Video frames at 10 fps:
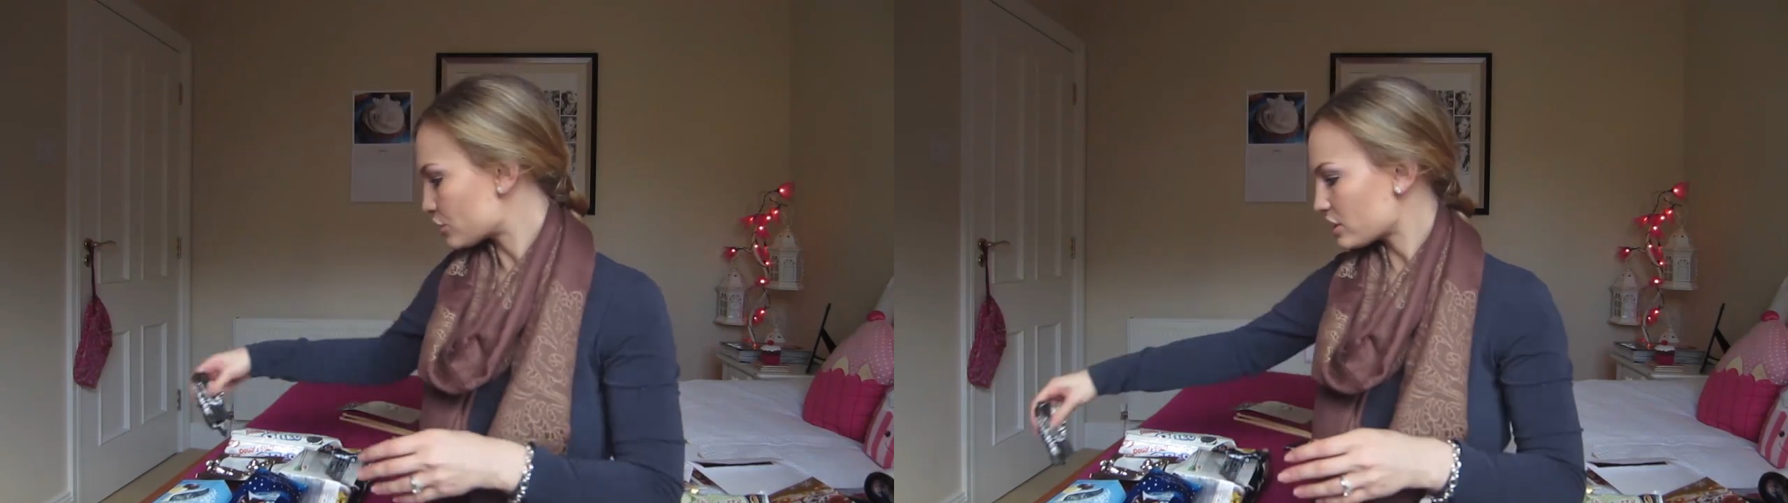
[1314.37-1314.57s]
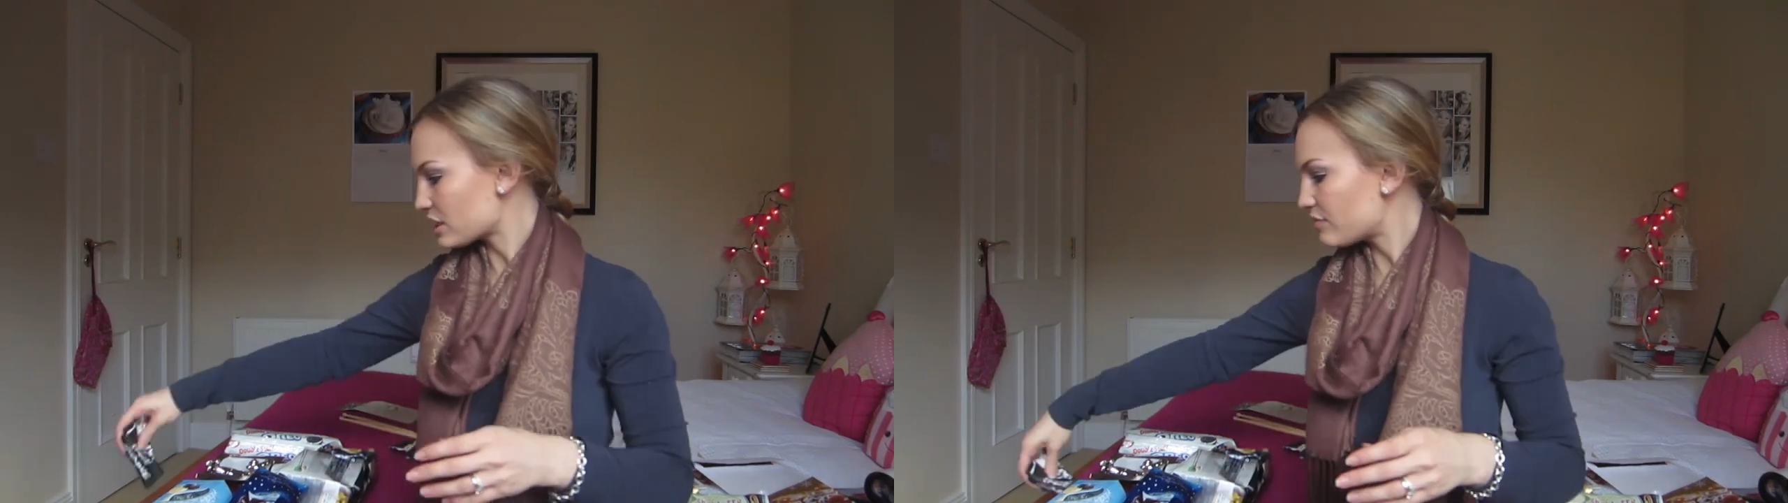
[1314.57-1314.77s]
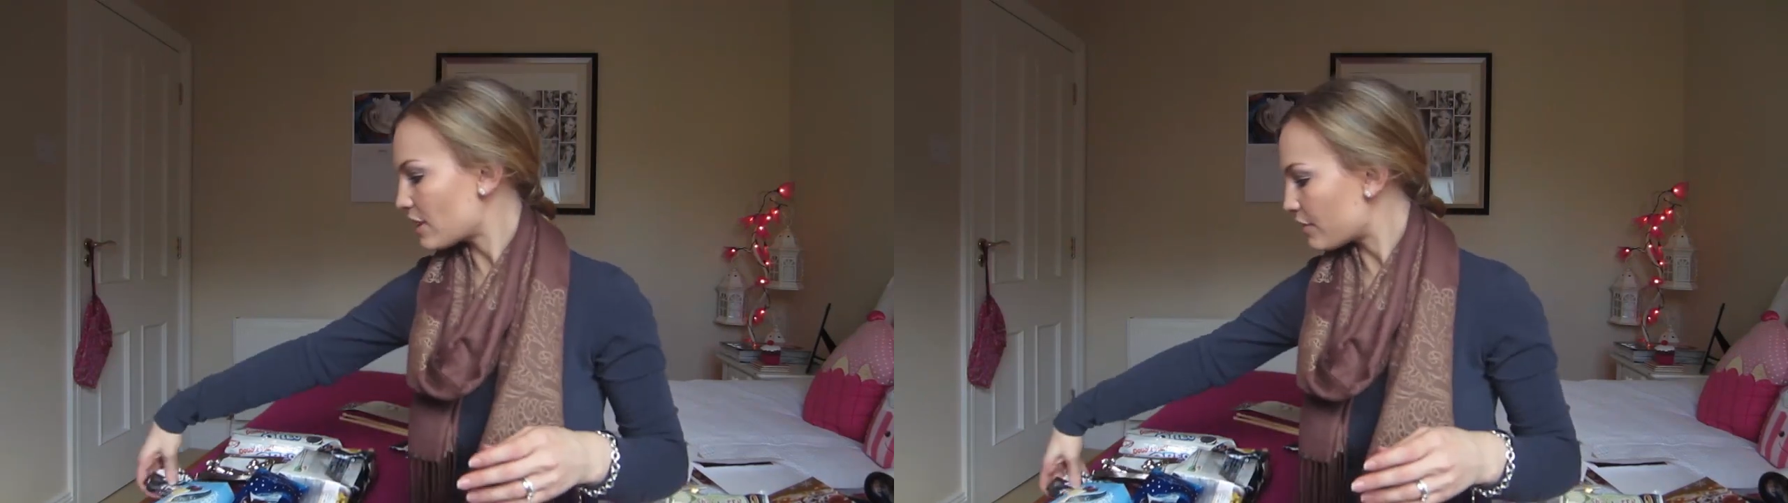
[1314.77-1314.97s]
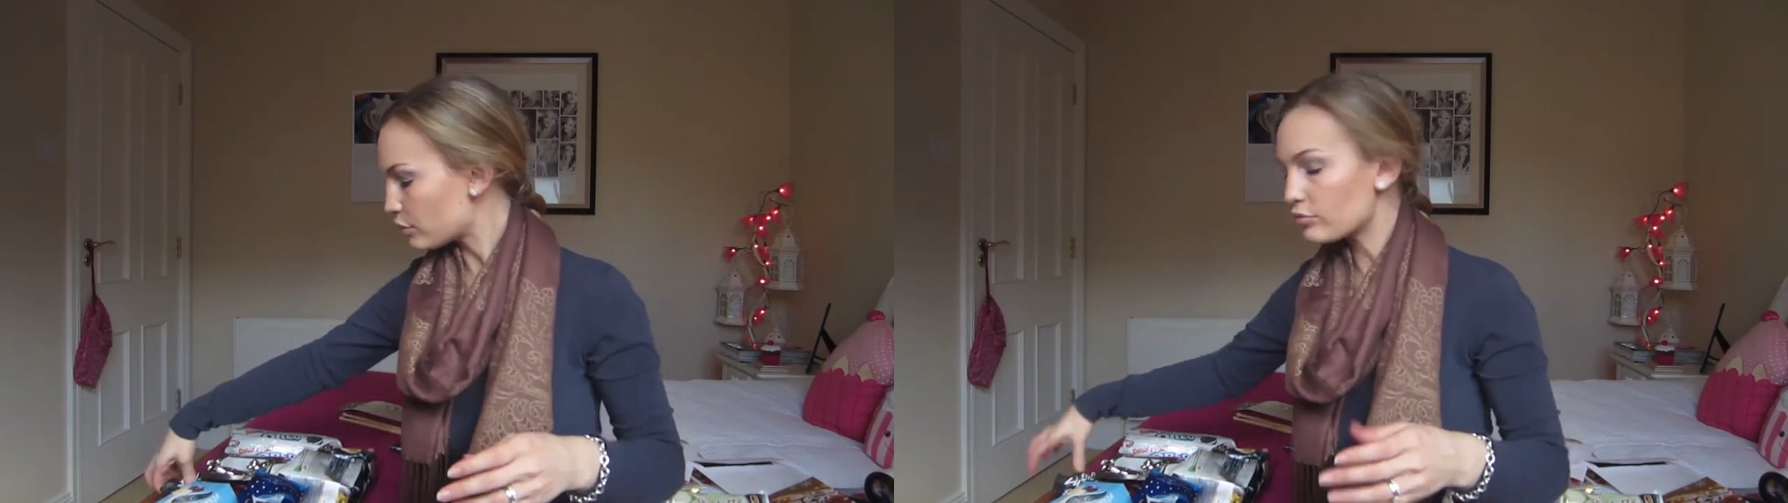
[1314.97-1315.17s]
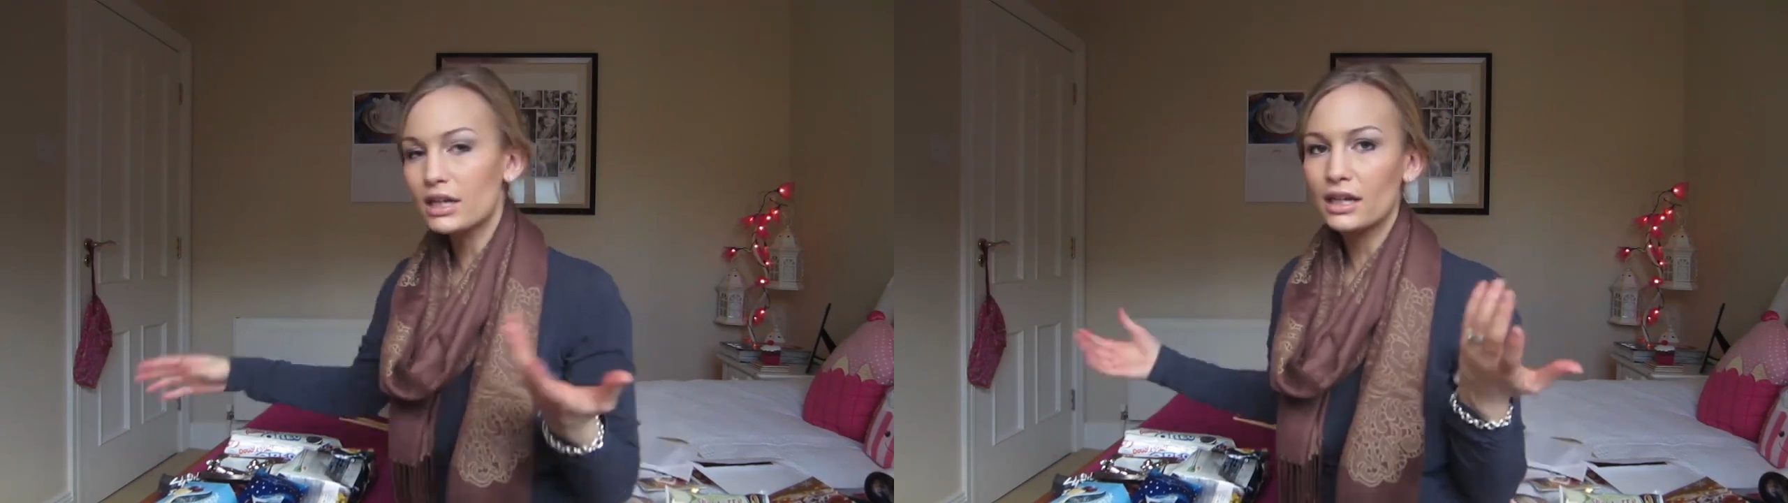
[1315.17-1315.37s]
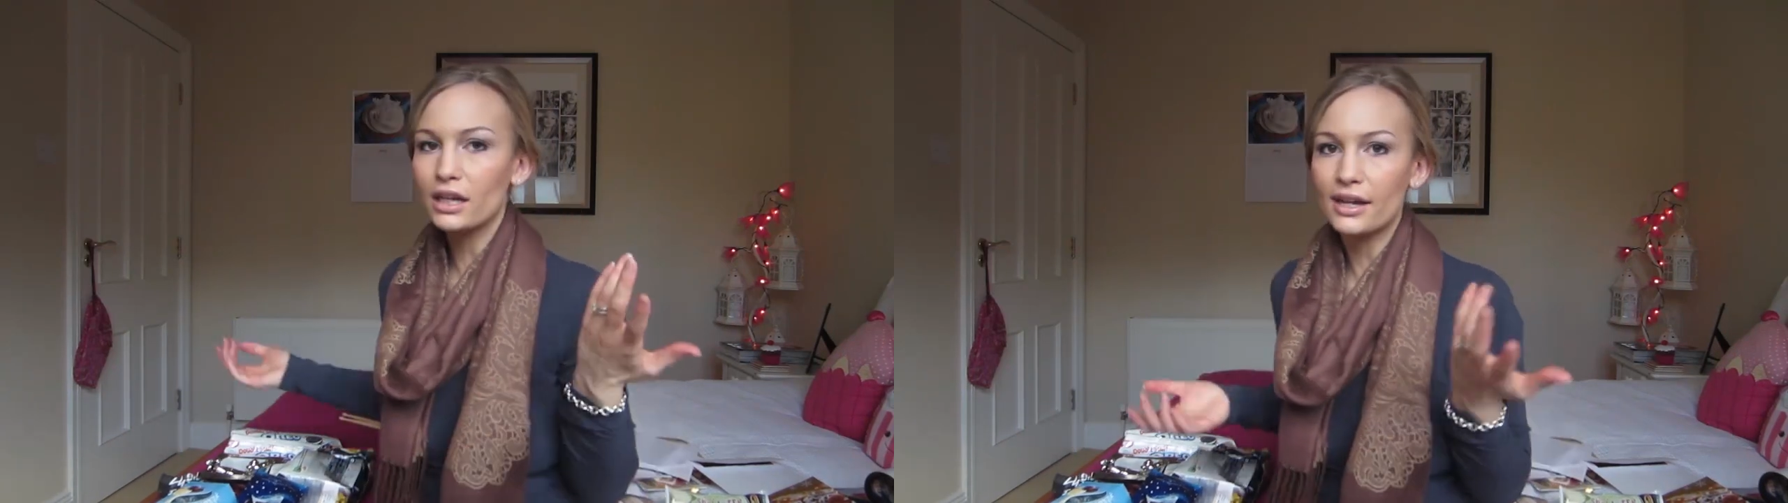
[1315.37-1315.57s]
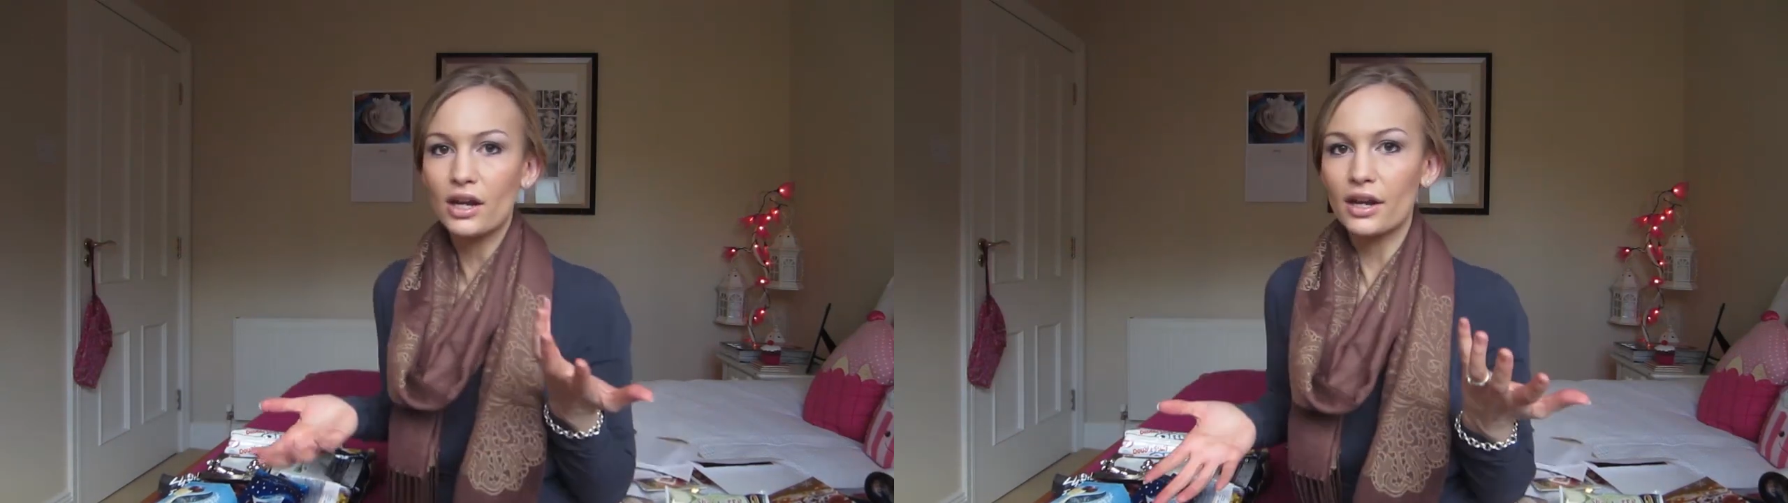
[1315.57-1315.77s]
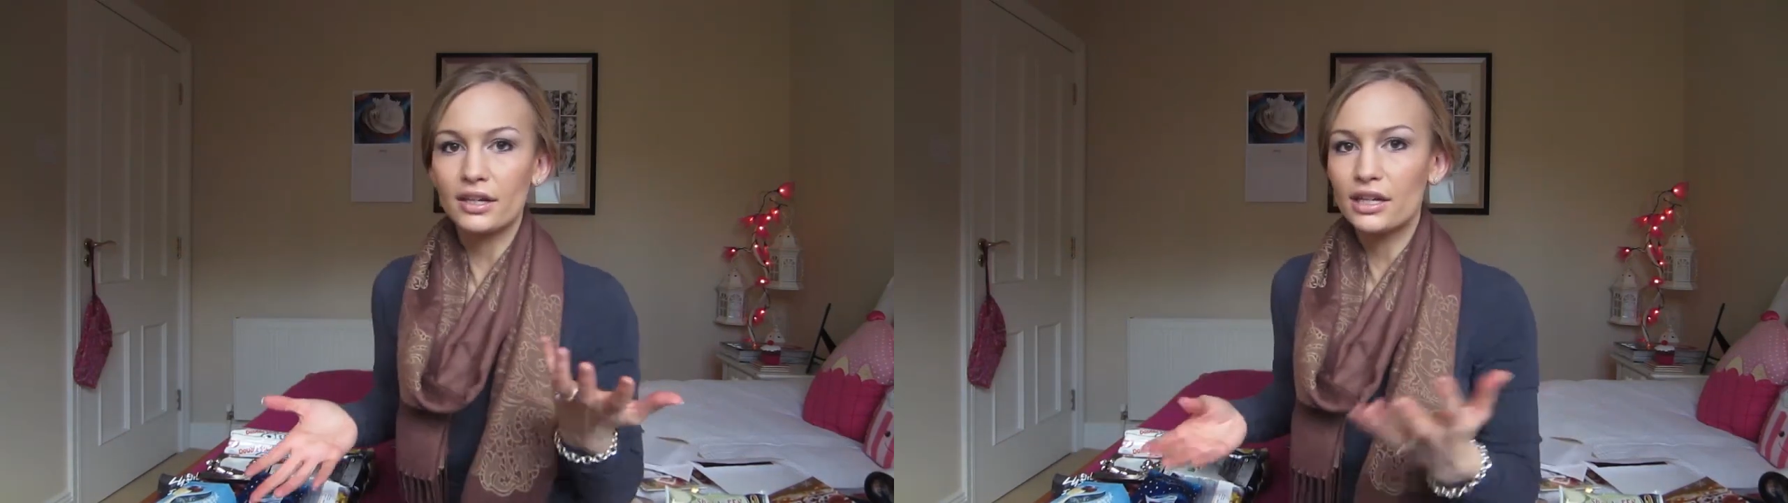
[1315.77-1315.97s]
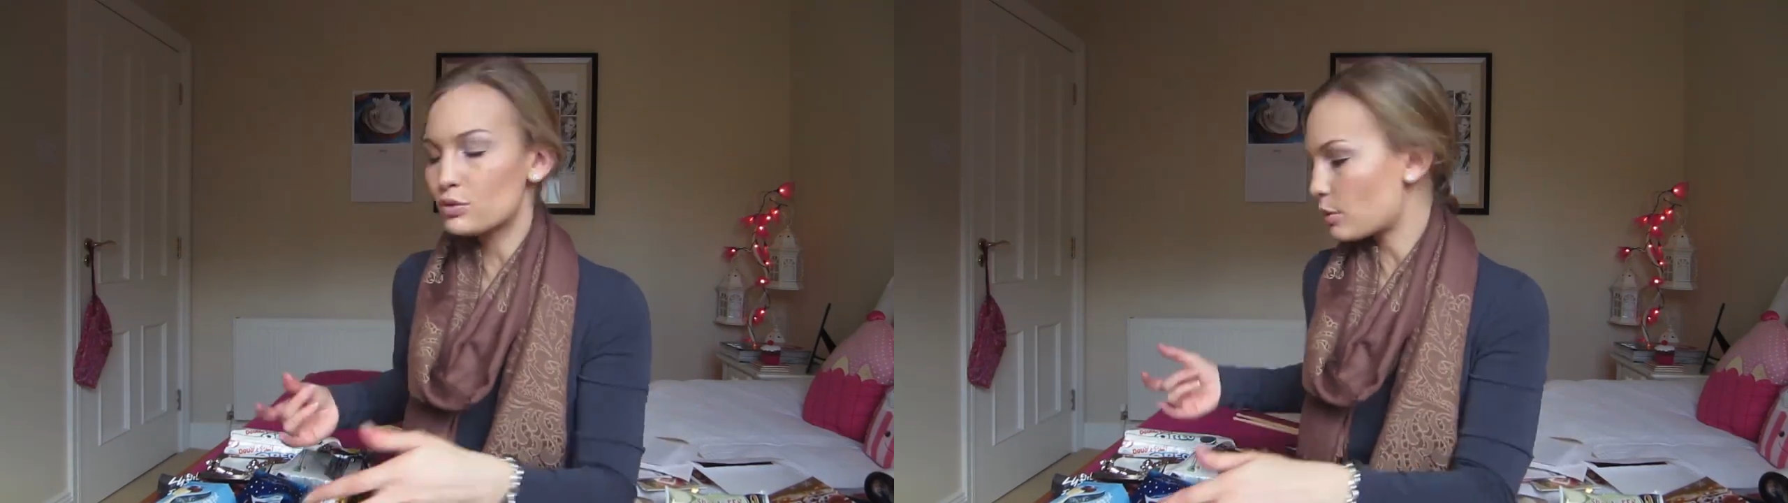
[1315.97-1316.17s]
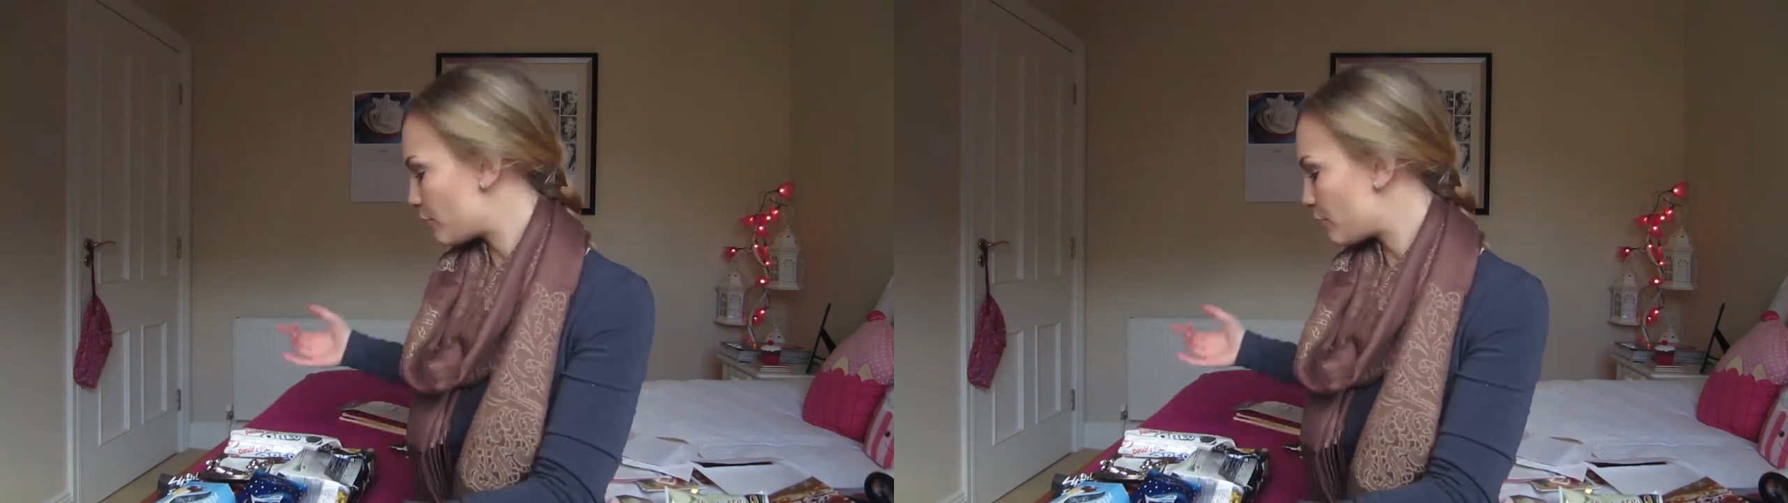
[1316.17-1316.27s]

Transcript: because I've never really like gotten into it